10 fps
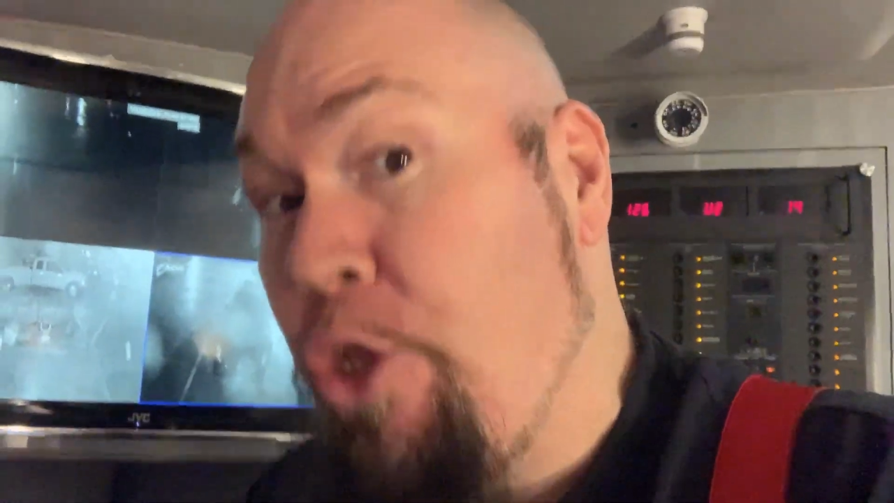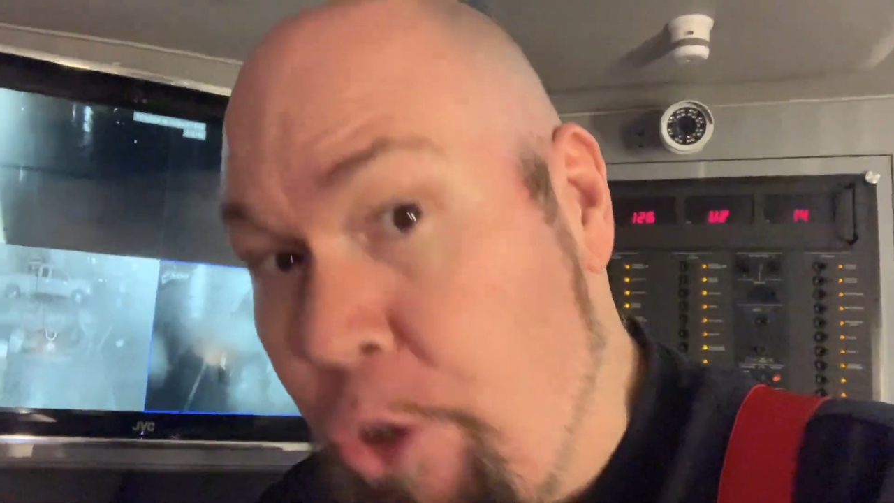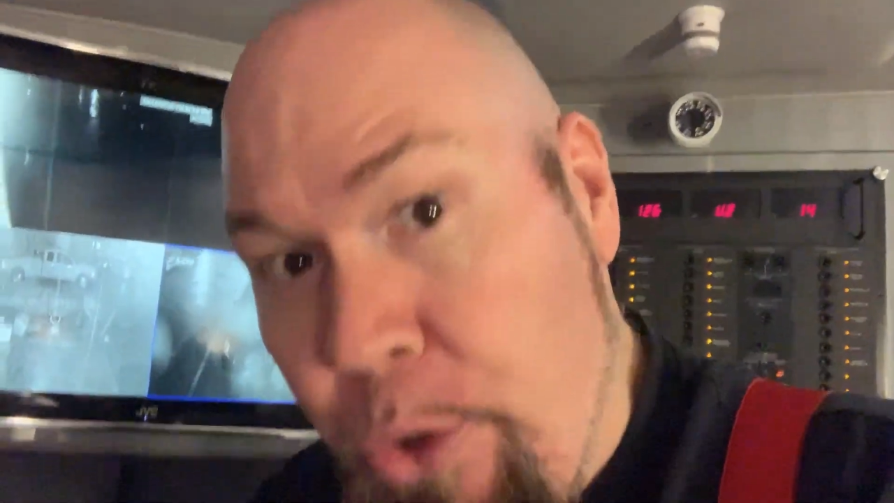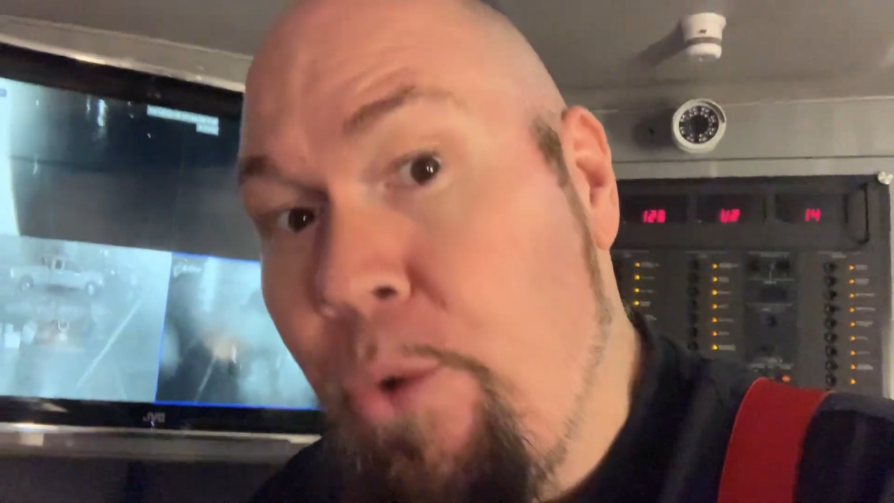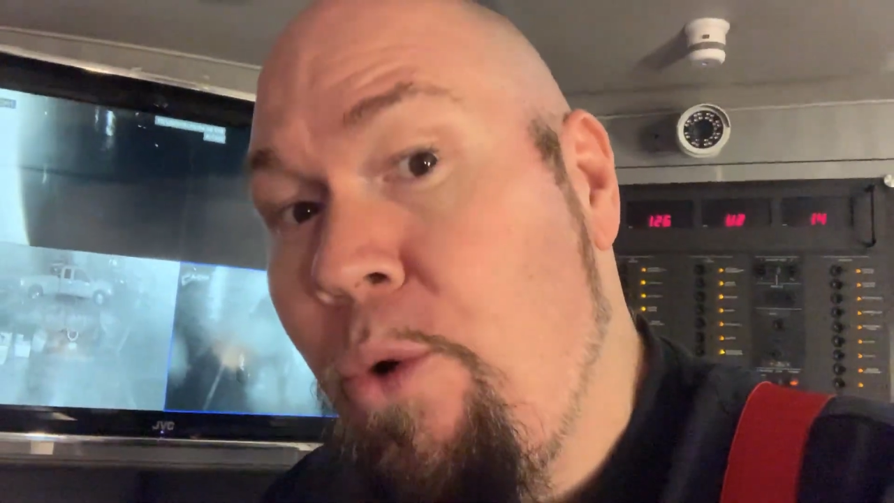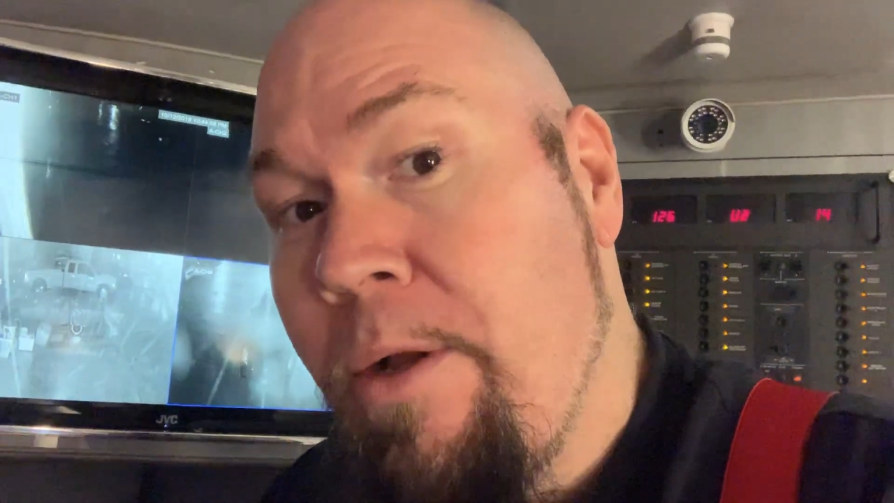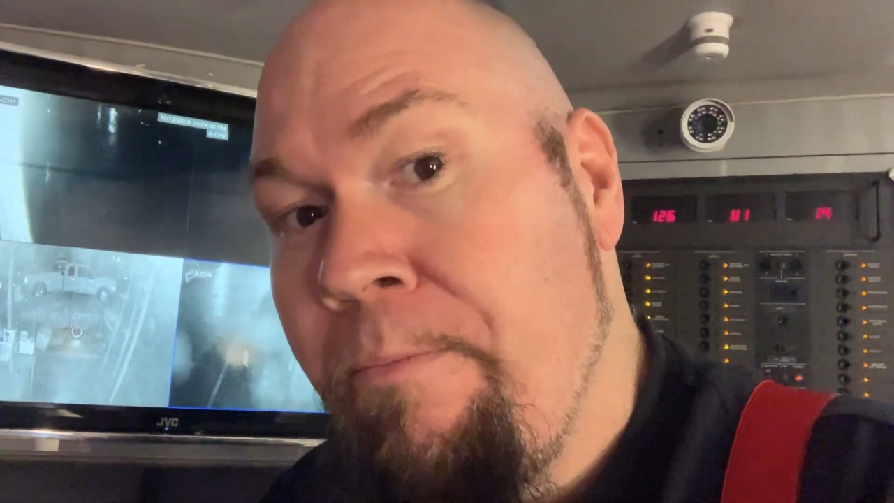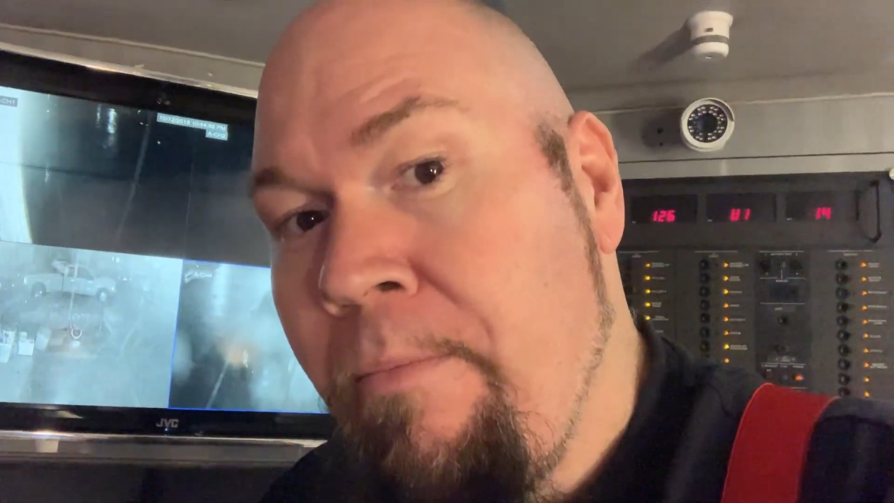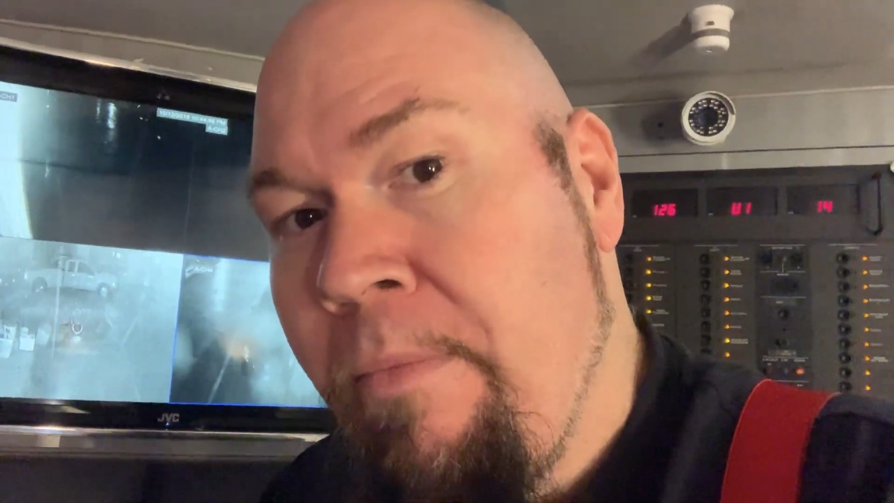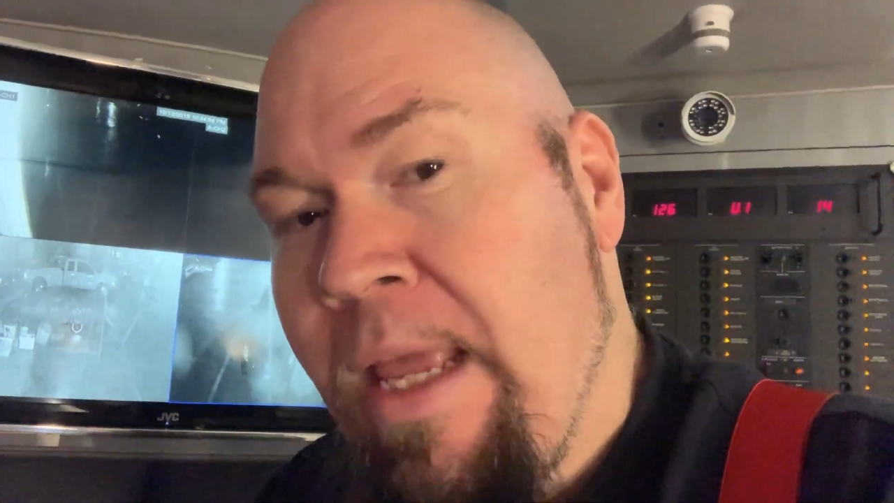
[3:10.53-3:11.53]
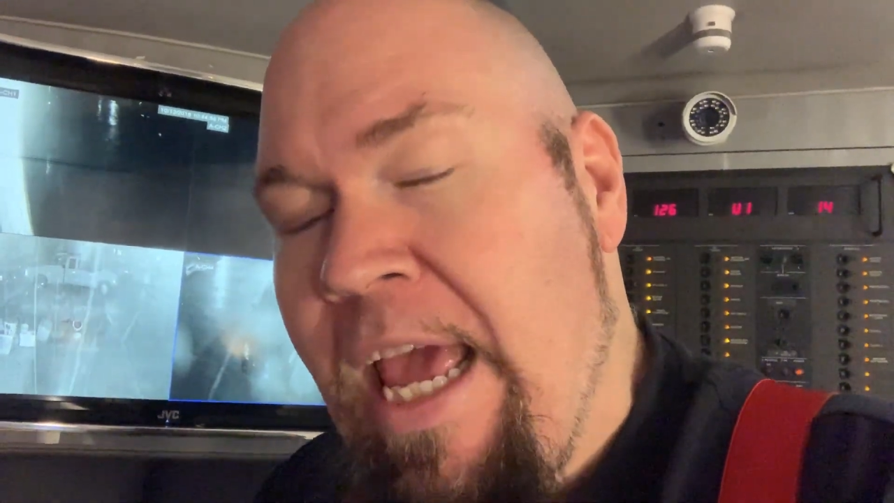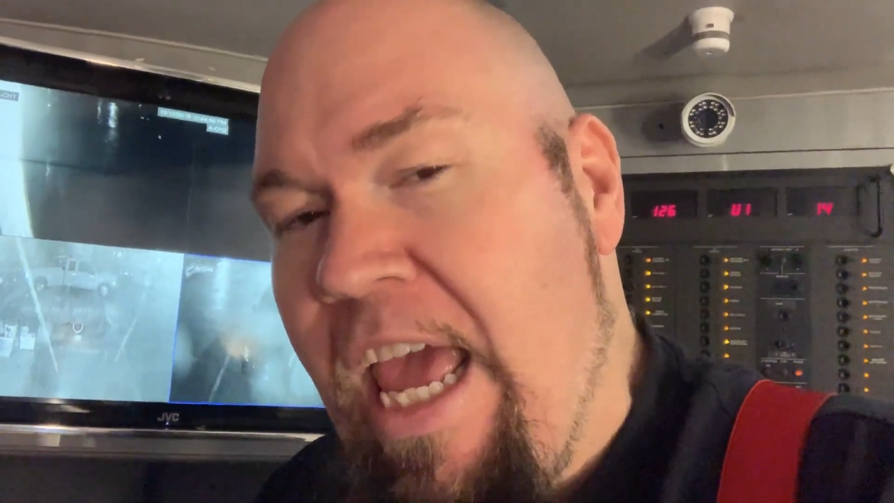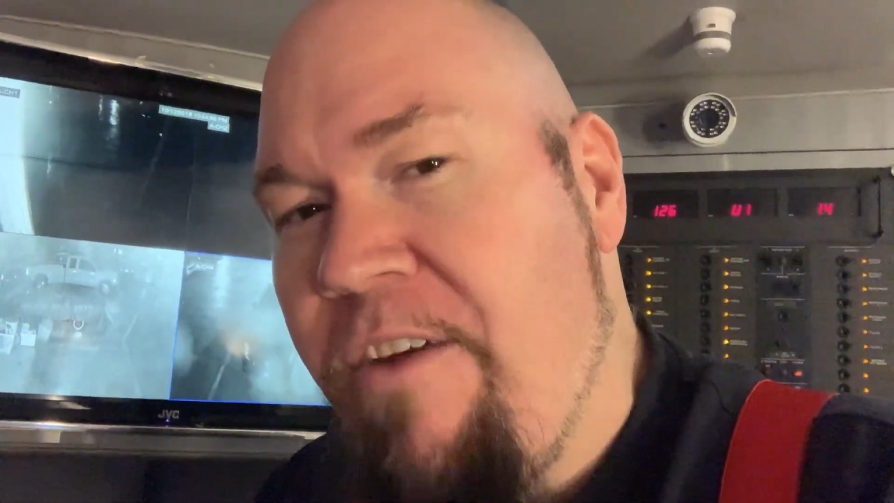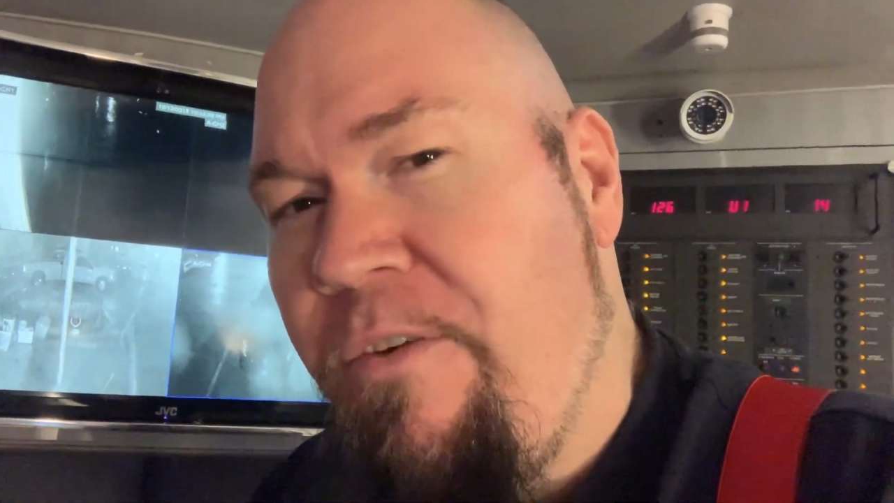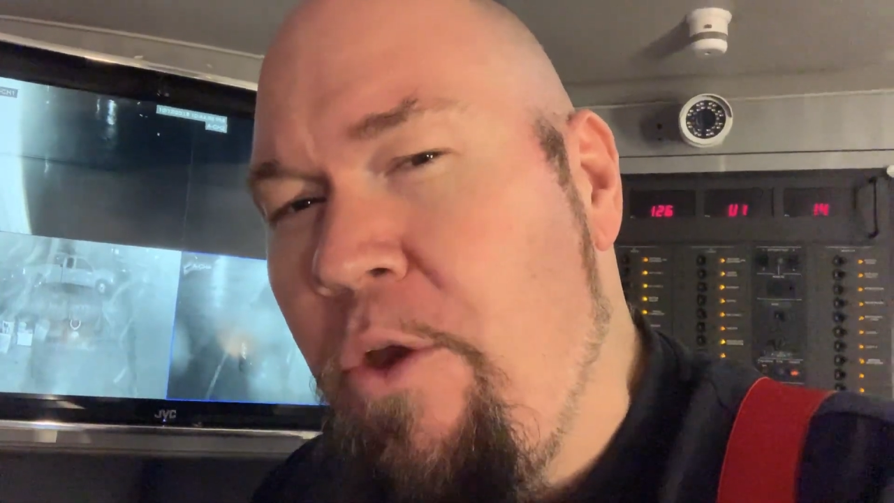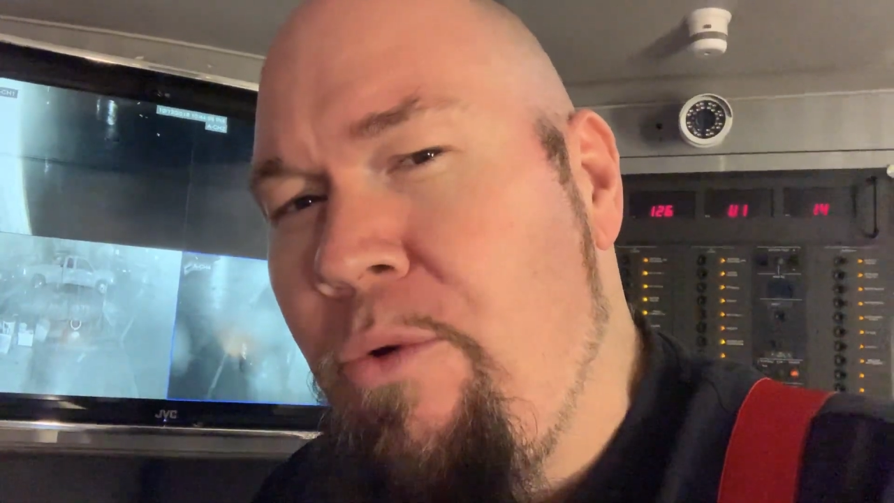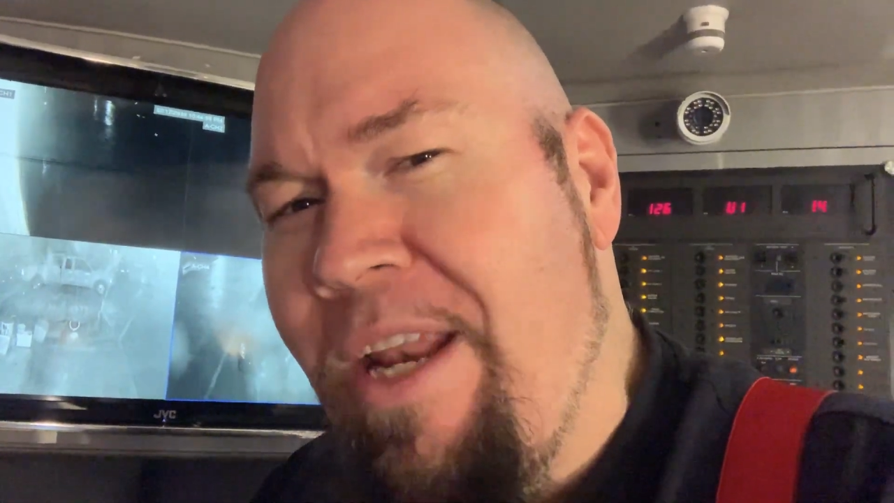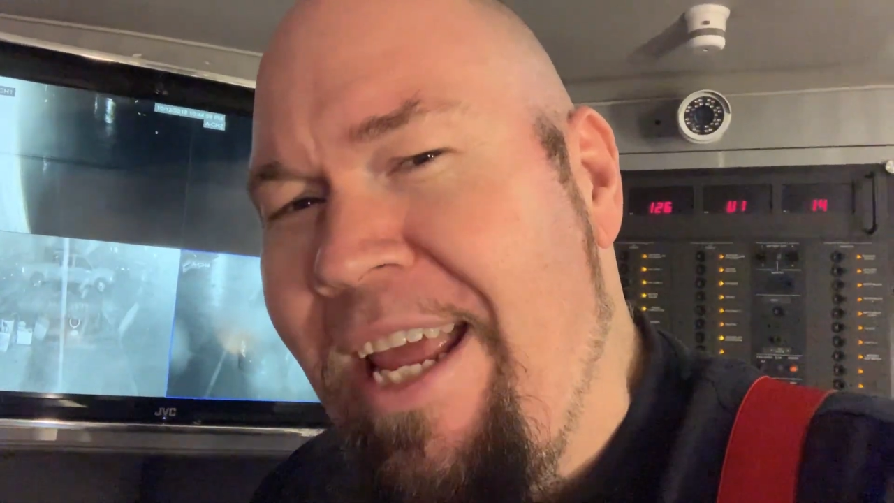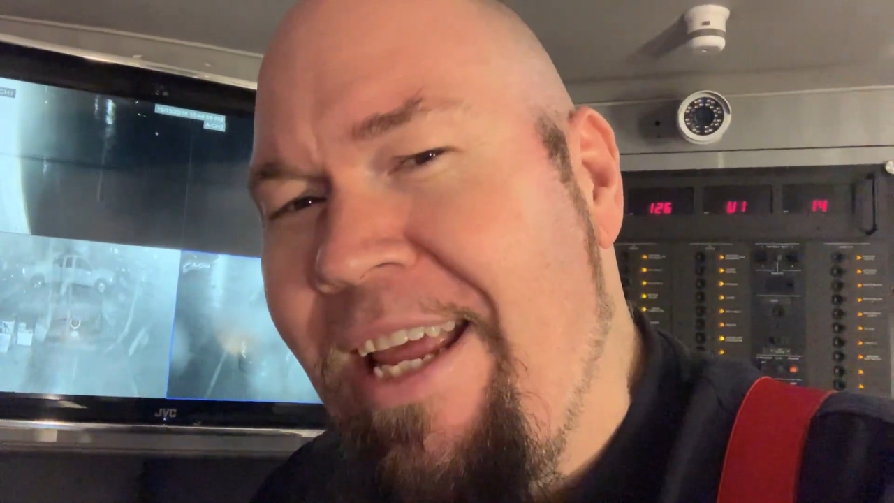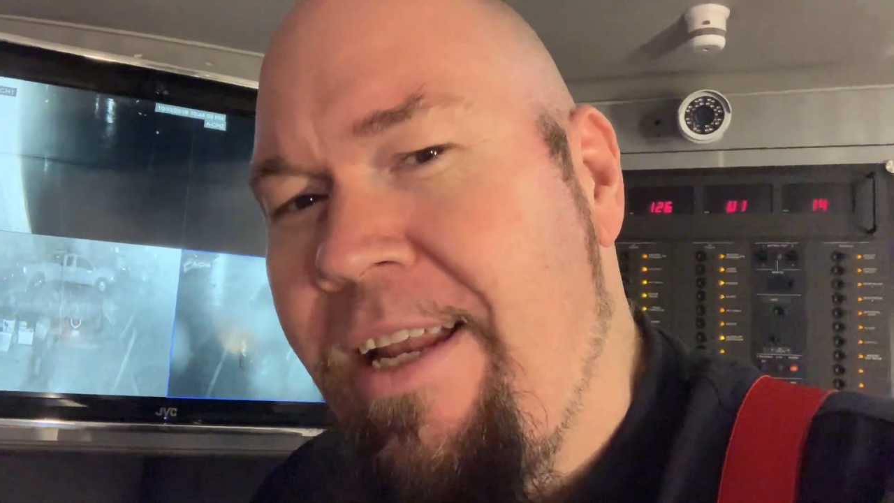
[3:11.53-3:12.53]
you if you
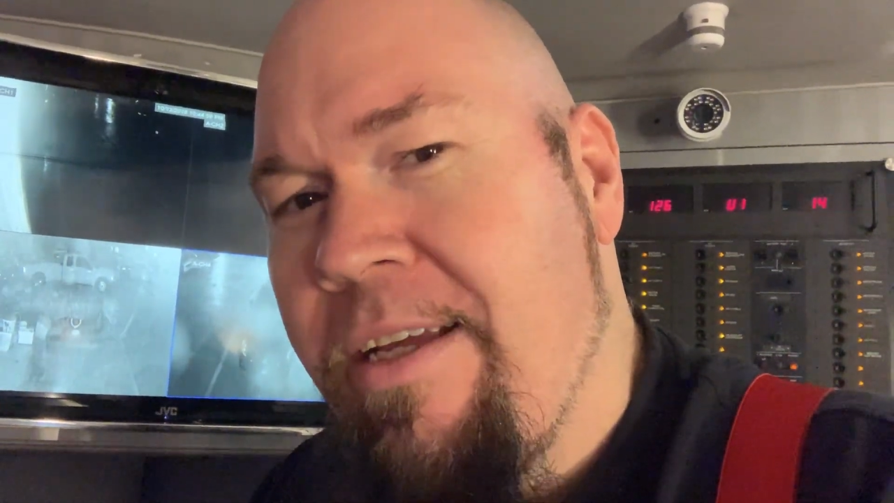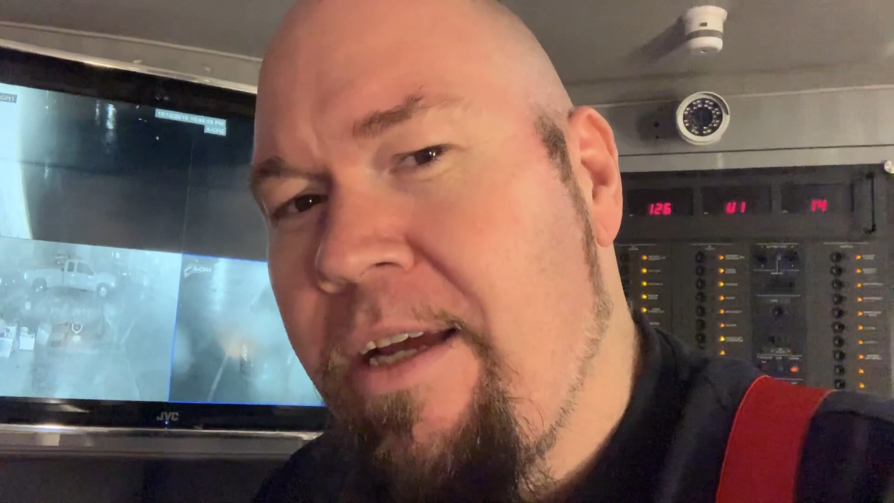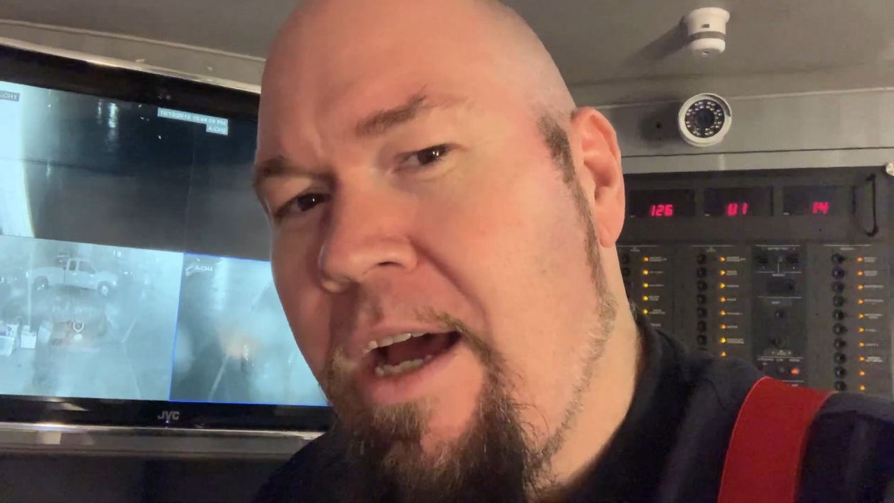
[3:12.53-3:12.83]
need